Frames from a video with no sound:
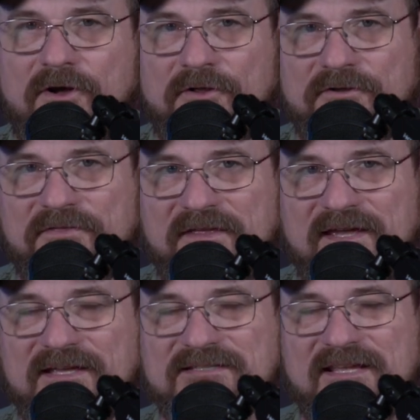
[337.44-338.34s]
other
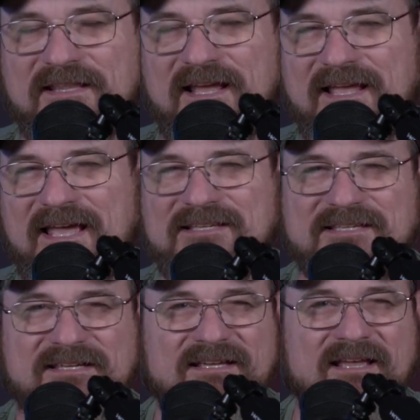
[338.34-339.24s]
things. And that
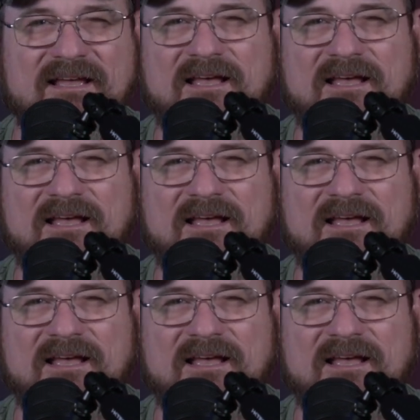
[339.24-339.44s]
casing